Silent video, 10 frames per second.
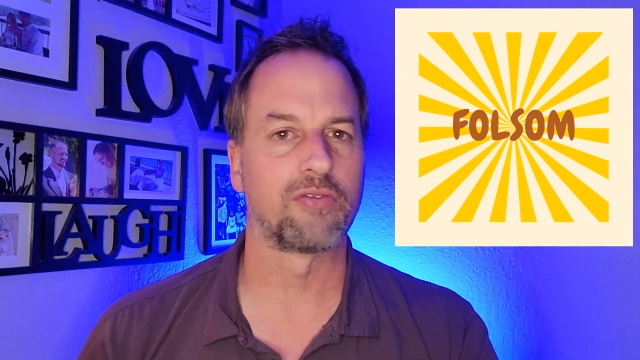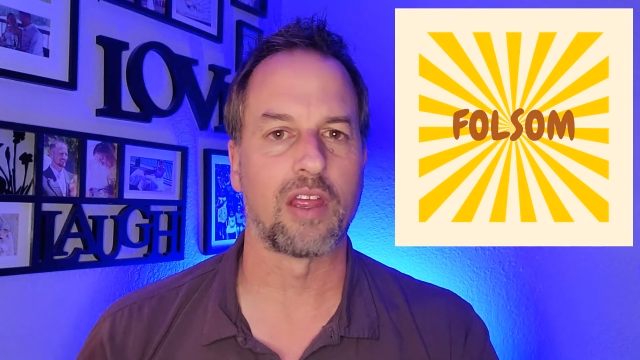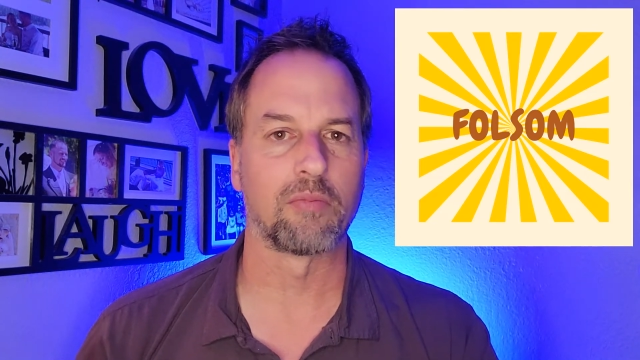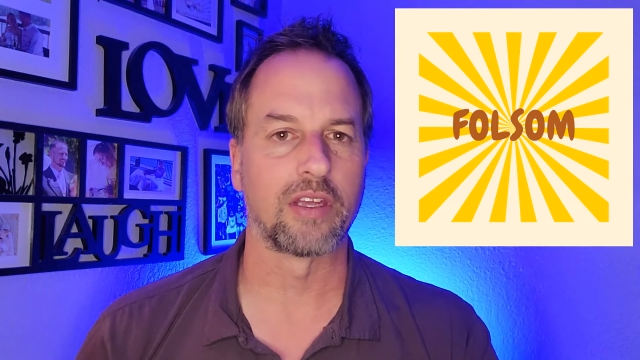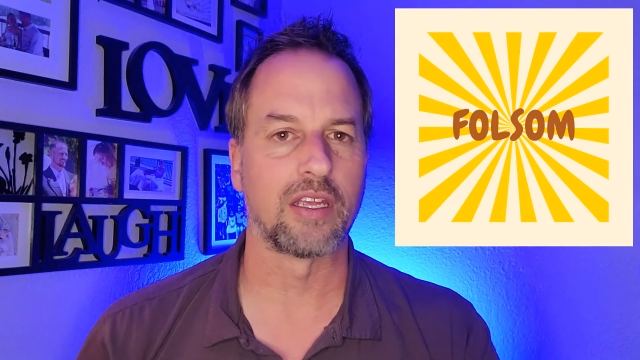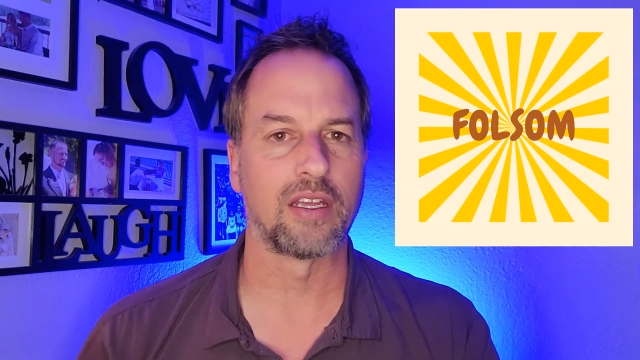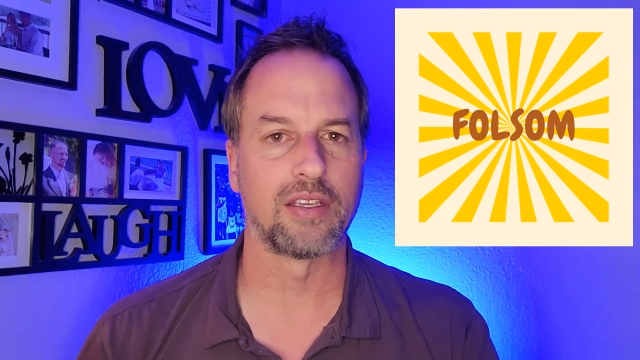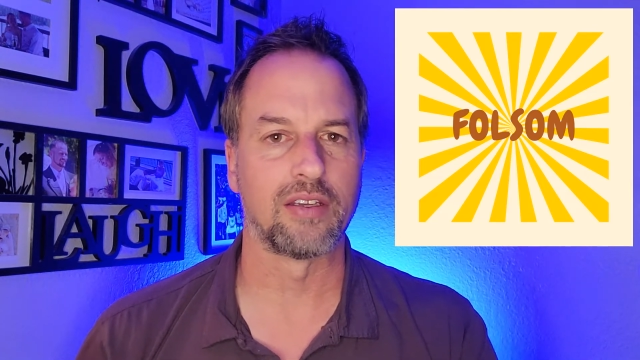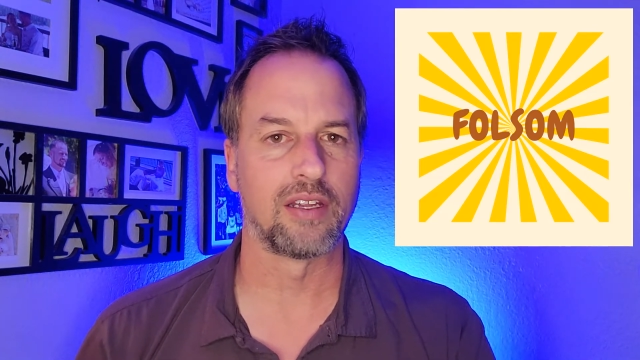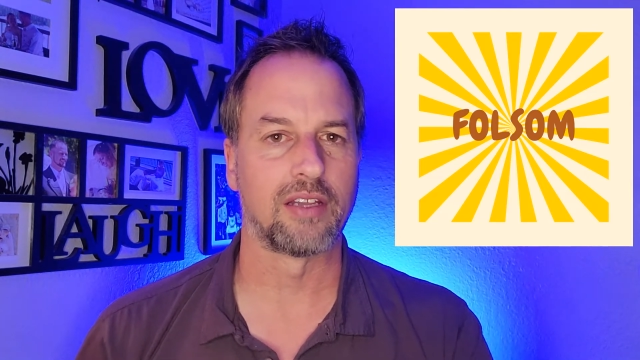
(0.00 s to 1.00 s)
family,
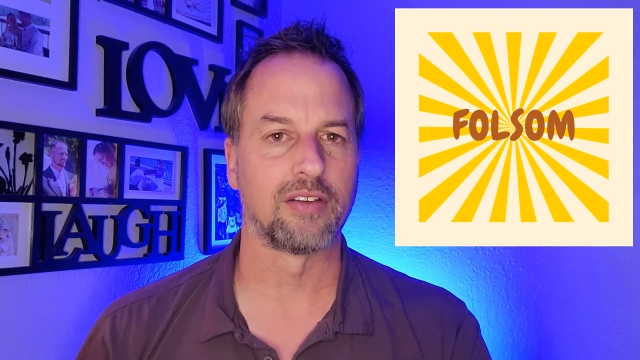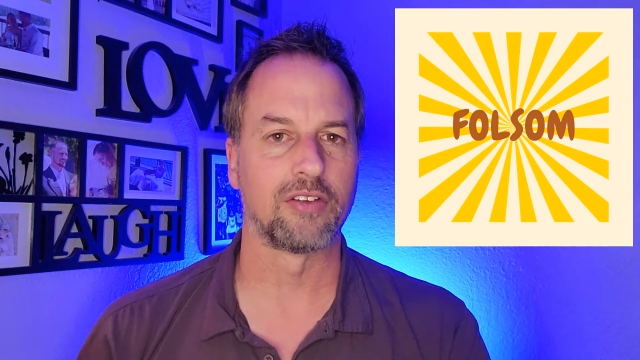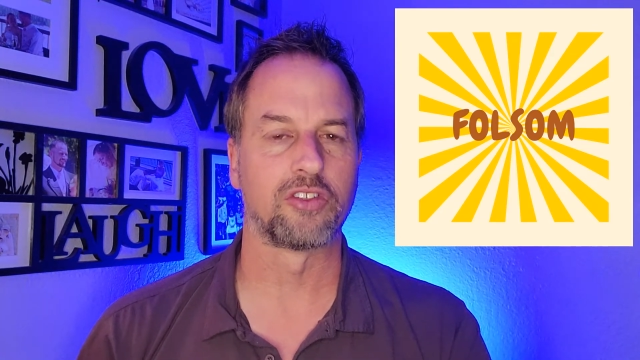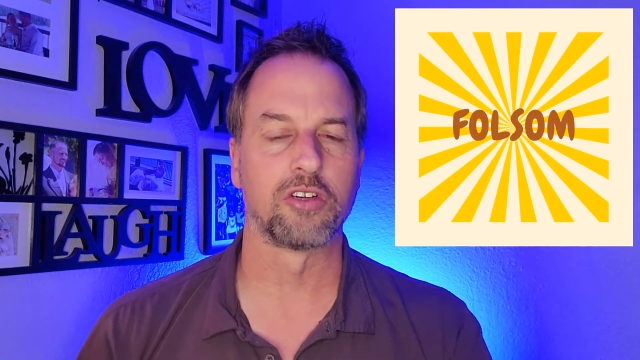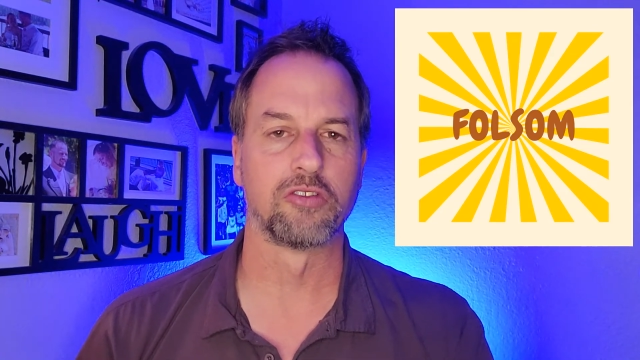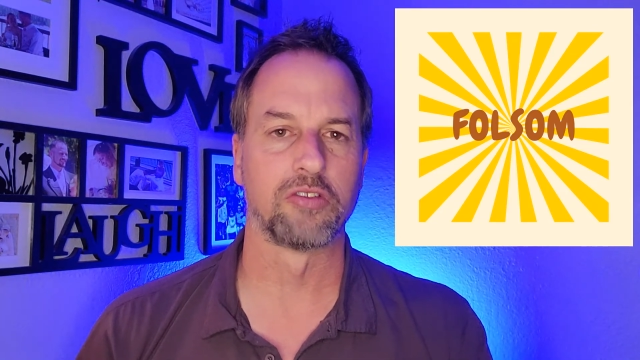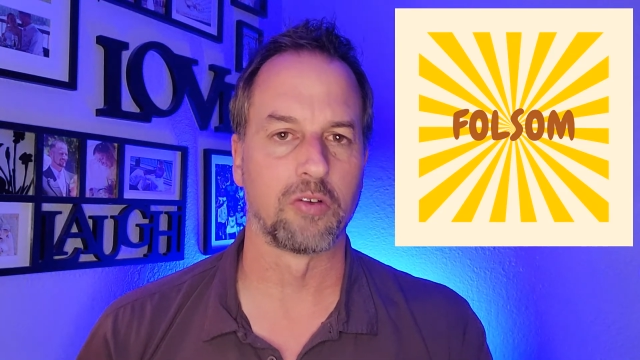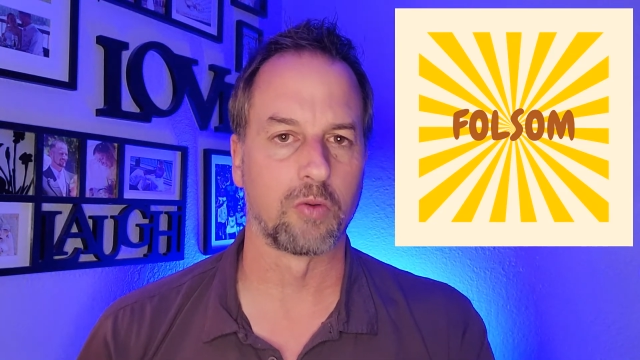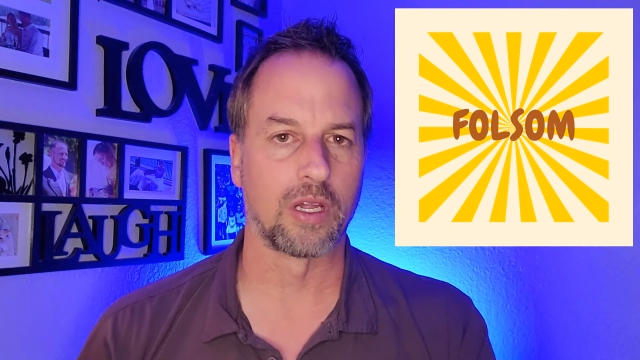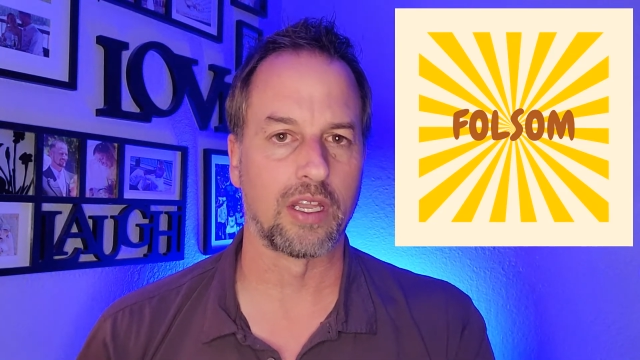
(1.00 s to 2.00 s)
and your children
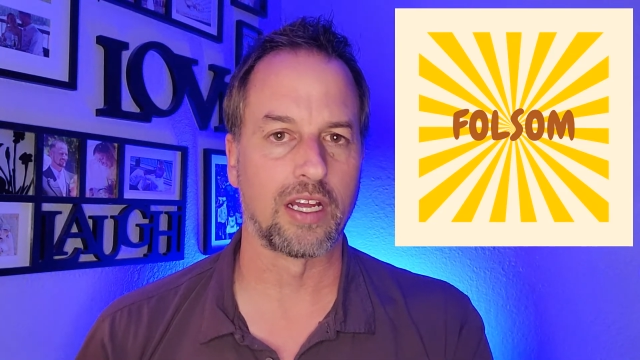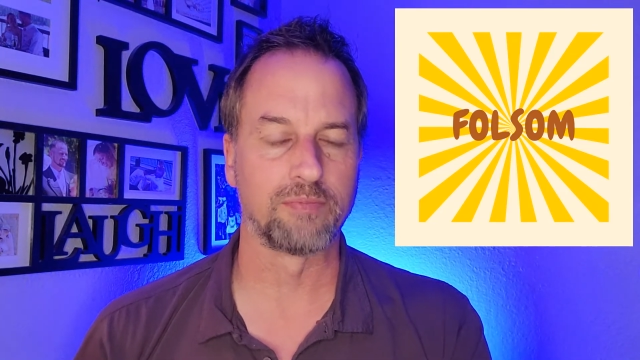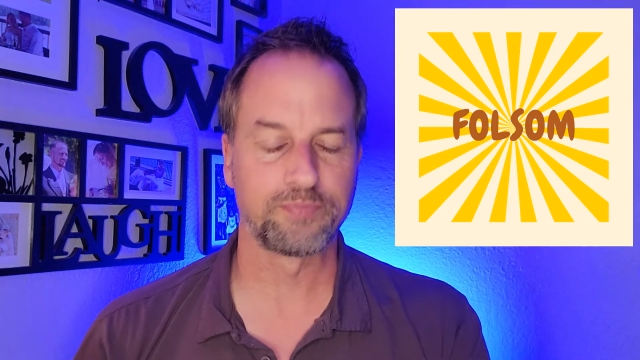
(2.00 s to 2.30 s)
and whatnot.